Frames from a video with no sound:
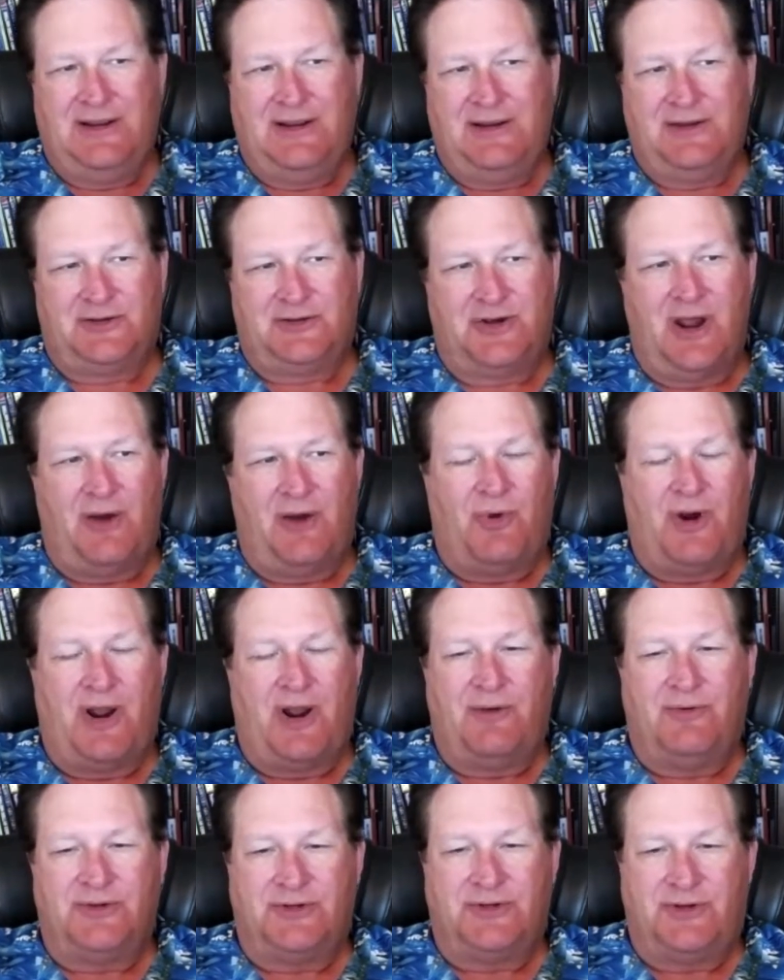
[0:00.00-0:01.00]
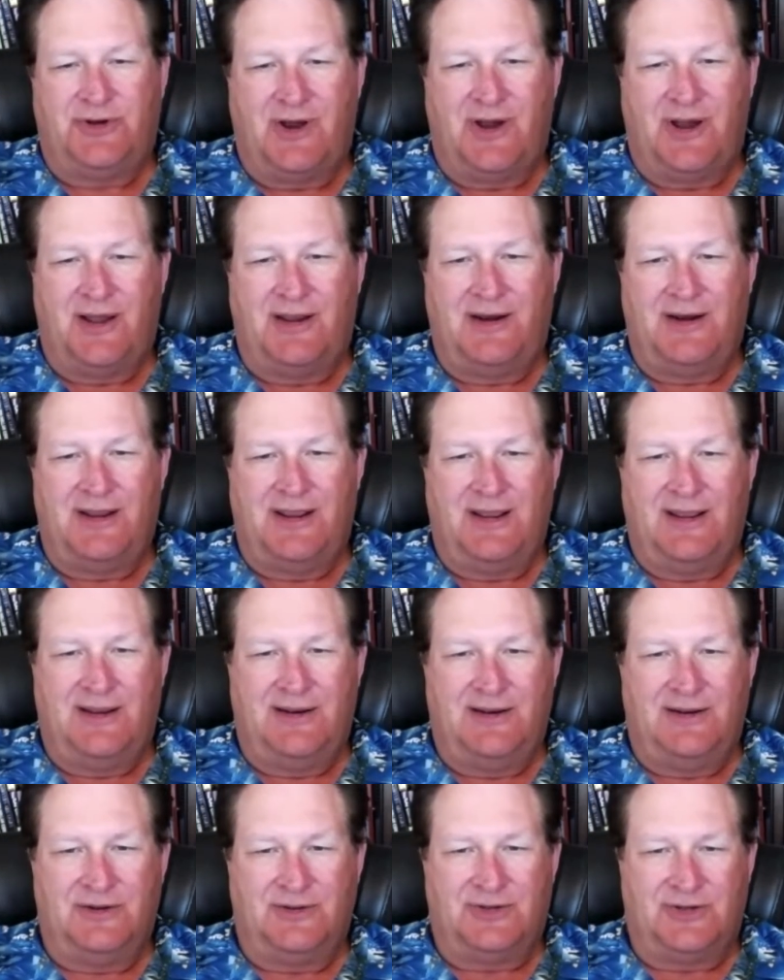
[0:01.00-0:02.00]
It's not what I was taught,
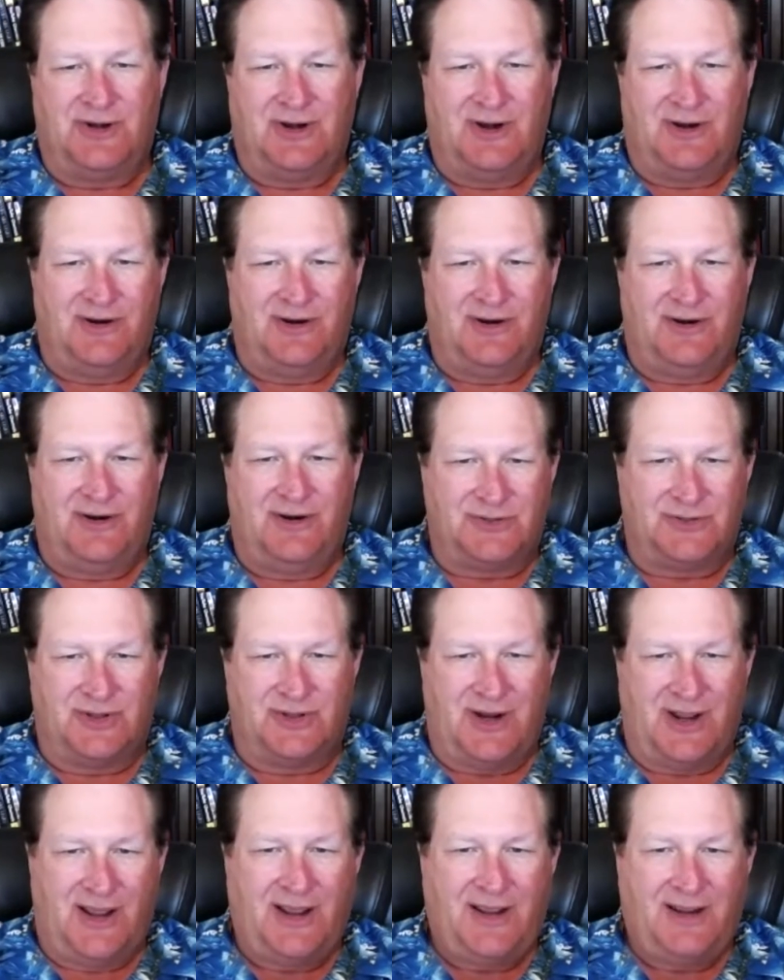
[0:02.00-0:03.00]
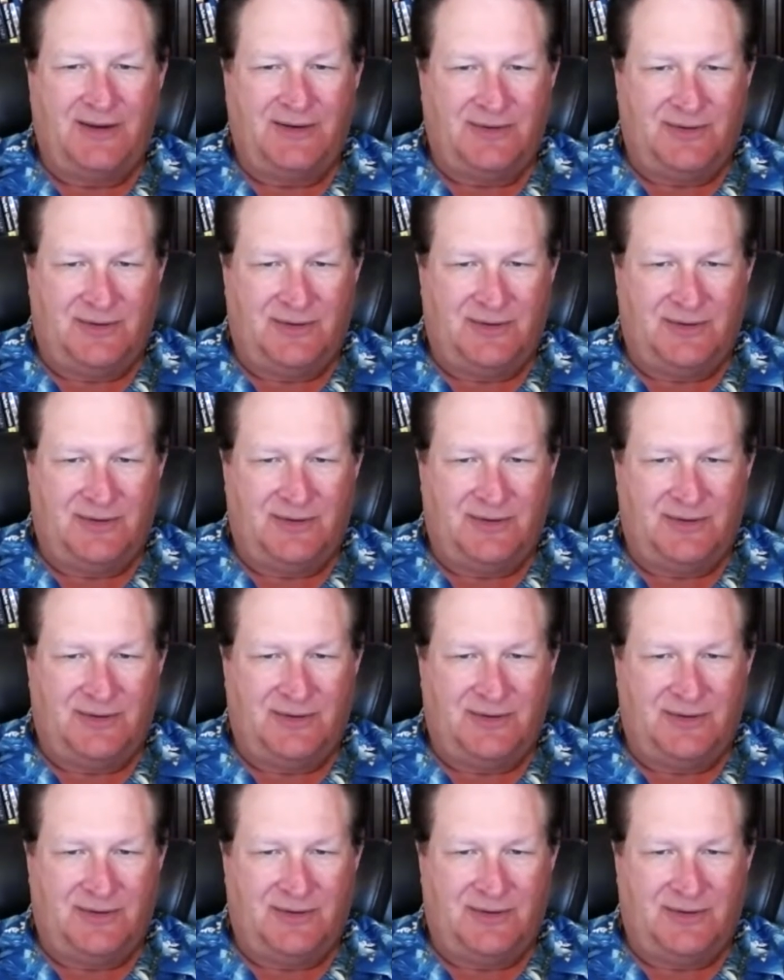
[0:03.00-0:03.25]
and the scenarios that I